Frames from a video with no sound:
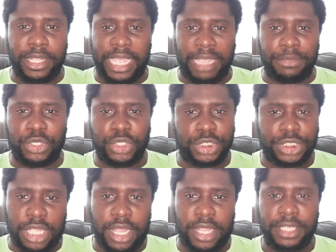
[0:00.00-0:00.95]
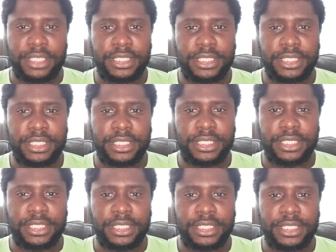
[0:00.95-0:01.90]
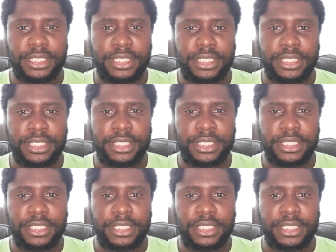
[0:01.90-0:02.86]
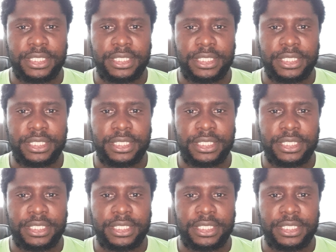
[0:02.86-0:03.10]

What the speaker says: you should start the next. But it's a tactical game.